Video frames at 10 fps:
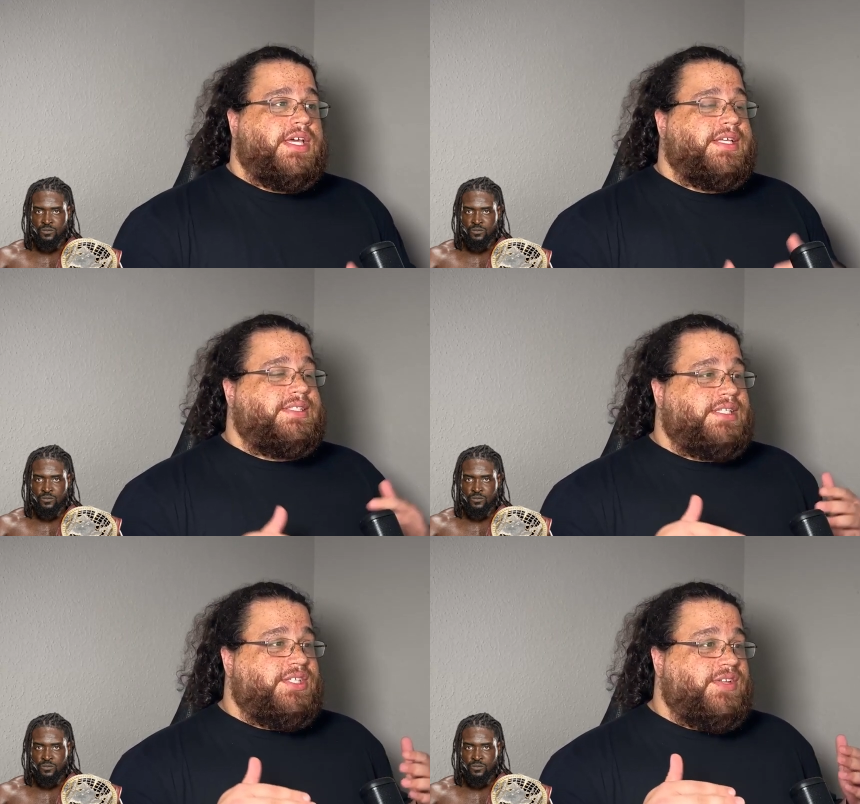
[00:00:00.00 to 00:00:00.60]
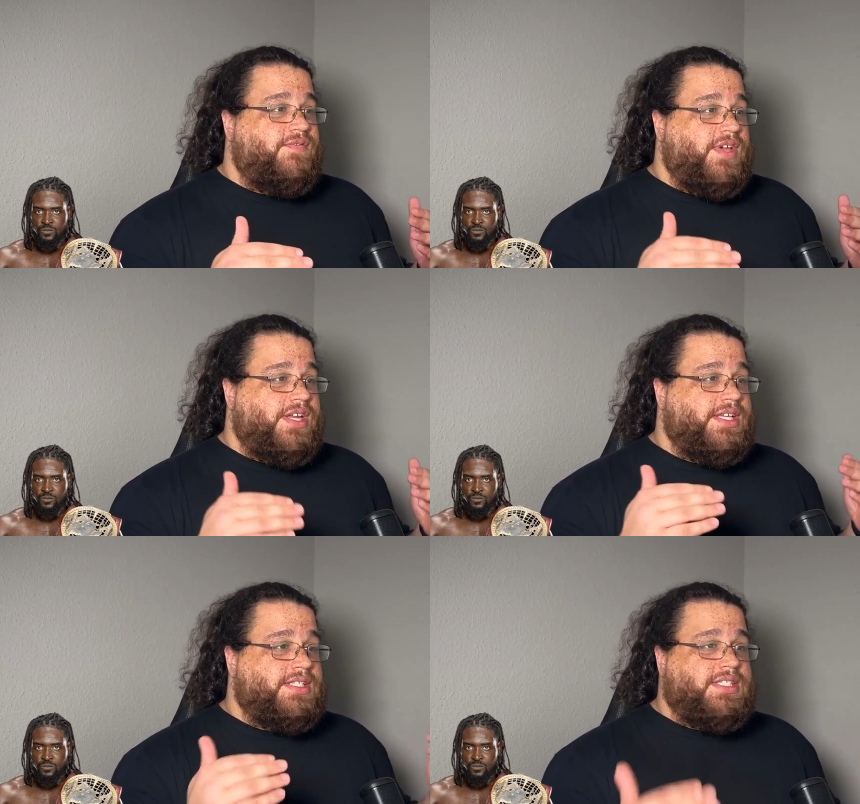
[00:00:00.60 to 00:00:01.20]
Speaker 1: is set to
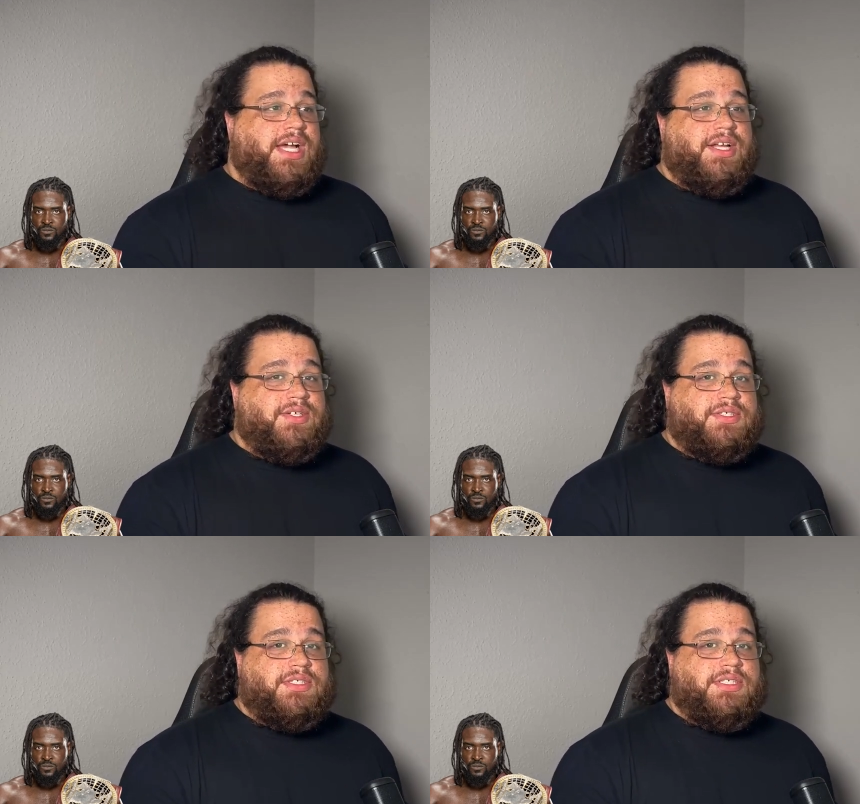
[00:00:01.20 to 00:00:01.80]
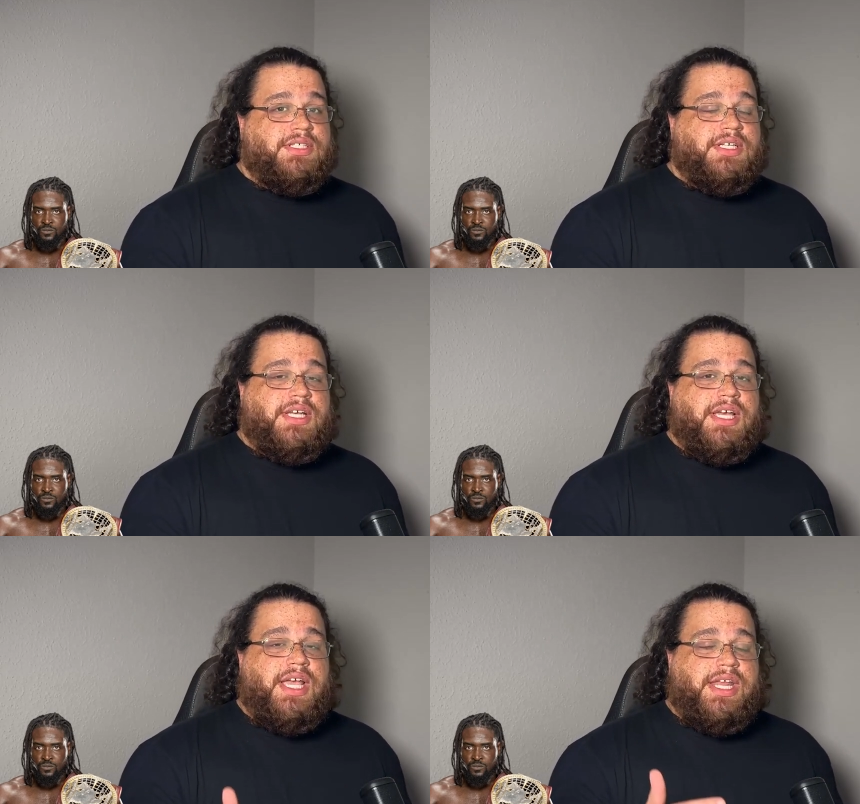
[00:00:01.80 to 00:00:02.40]
defend his title
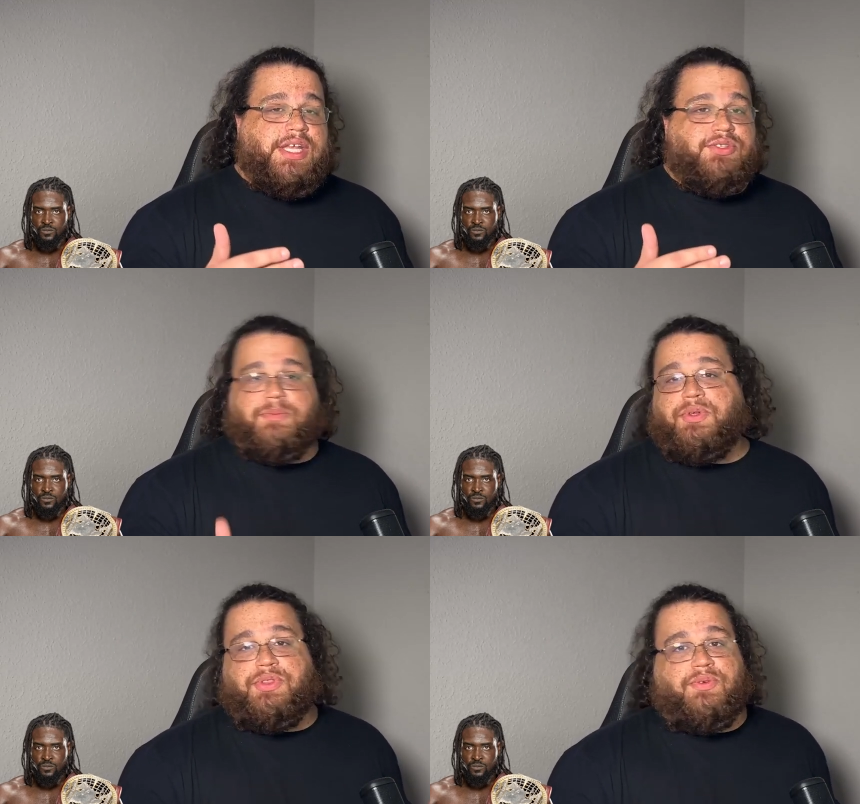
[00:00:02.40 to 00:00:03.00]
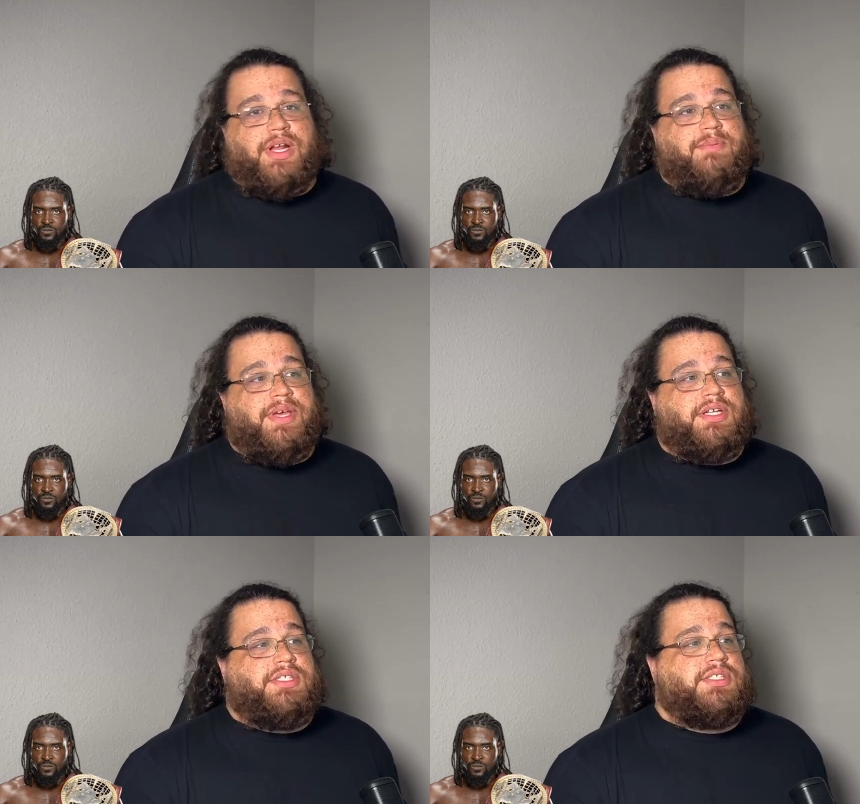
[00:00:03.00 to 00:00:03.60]
and a triple threat
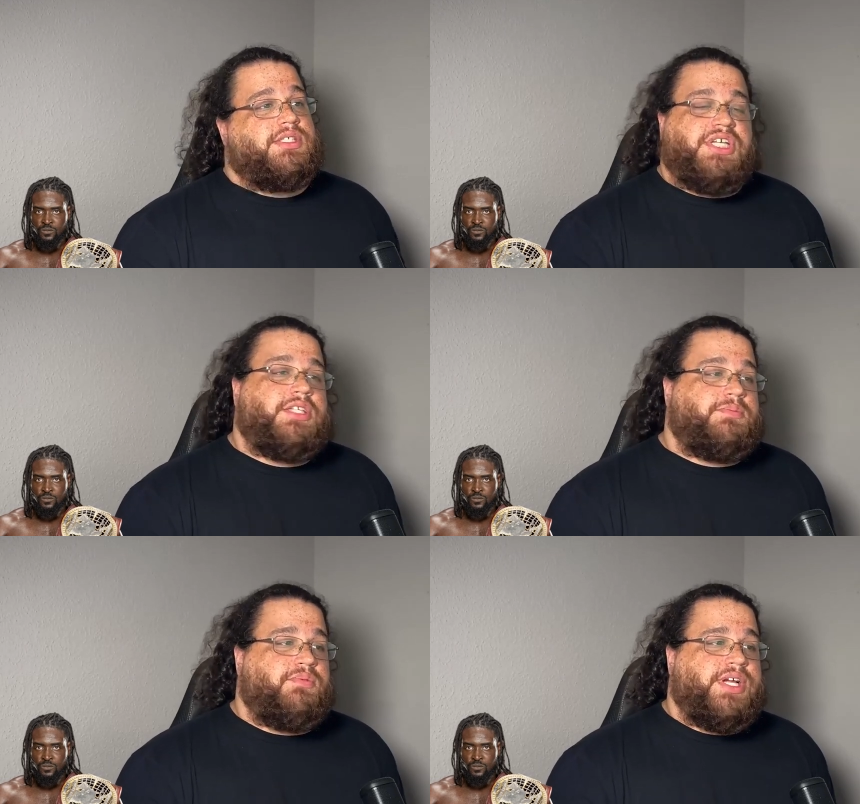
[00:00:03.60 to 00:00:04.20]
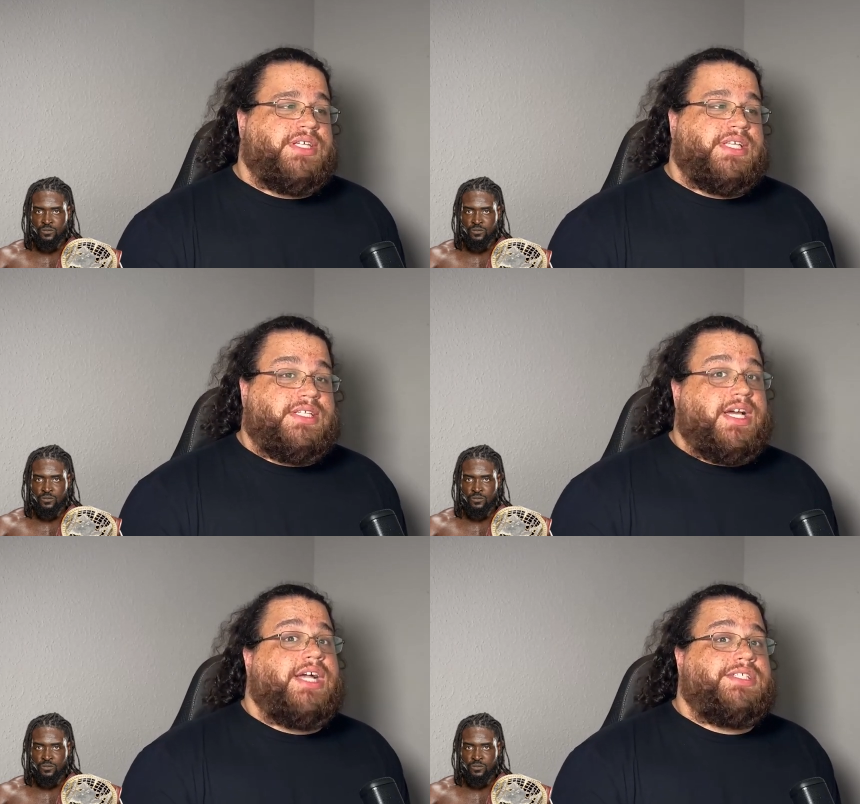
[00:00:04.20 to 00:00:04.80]
match, Josh Briggs
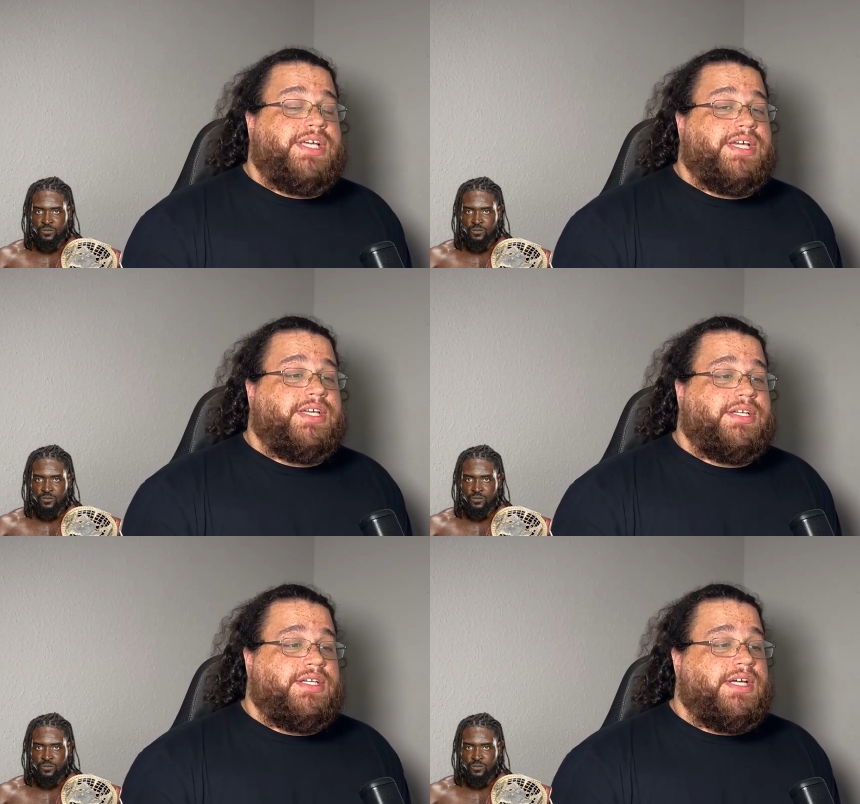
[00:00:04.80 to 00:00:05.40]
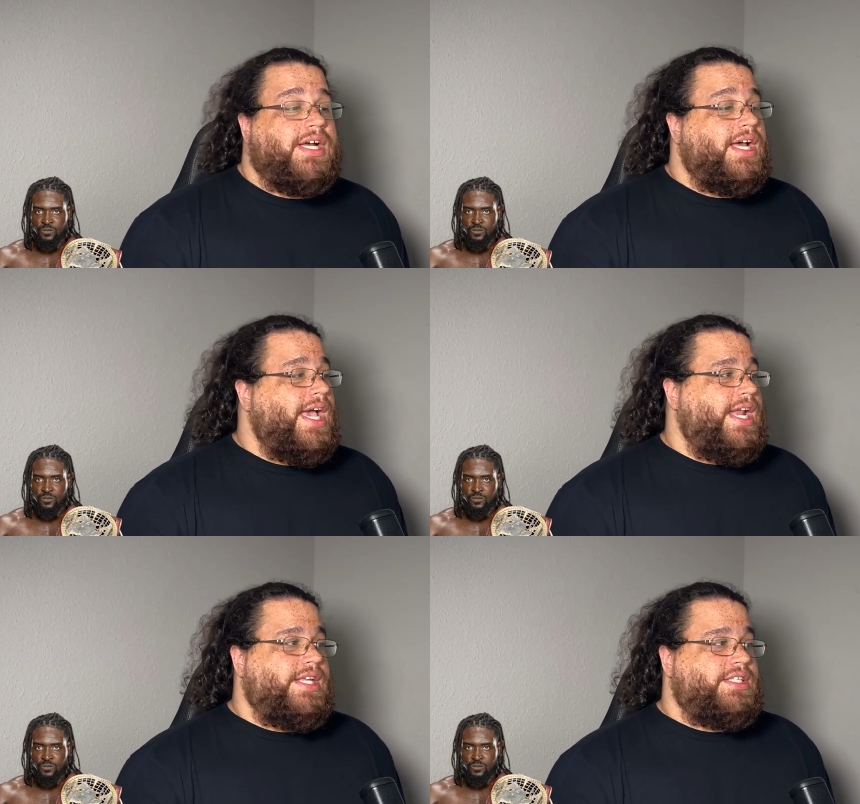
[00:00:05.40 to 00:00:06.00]
and Dijak.
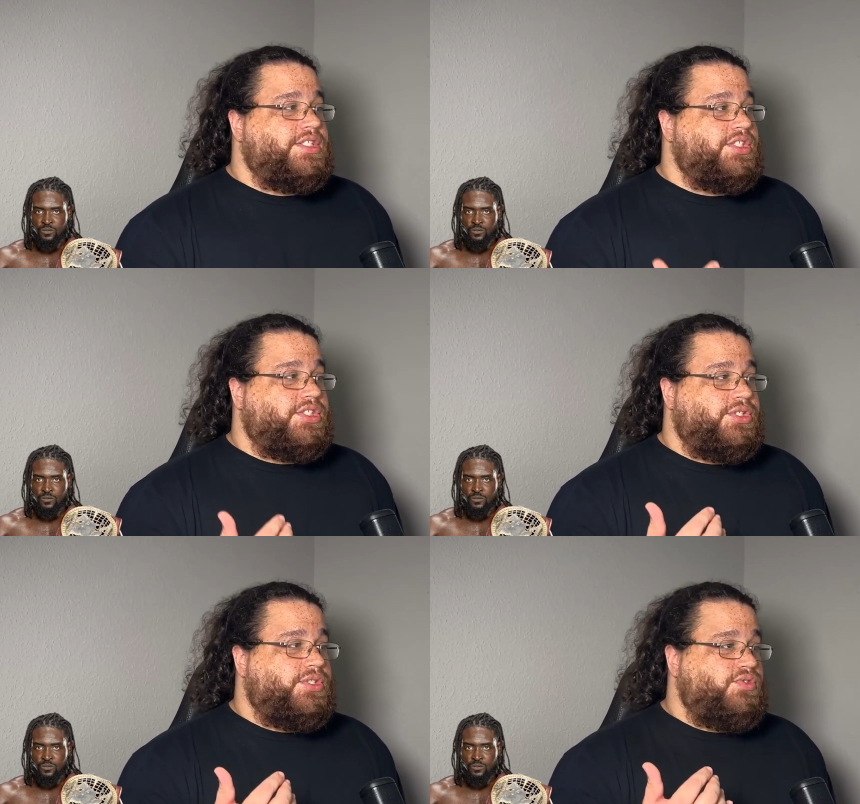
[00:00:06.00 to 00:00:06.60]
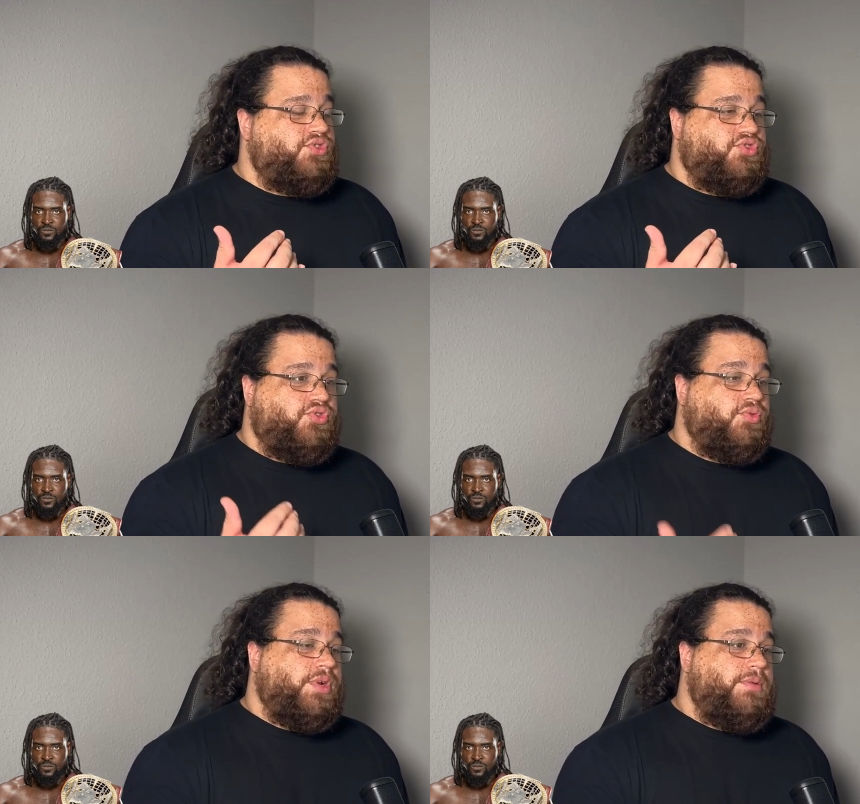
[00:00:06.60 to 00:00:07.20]
And this is just
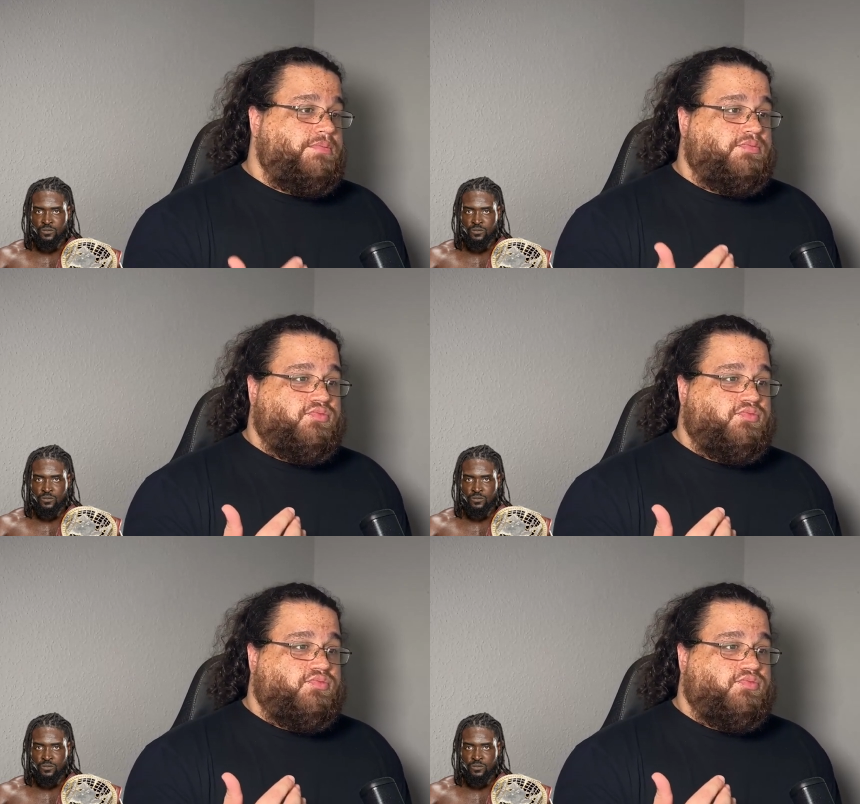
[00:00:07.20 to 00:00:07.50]
three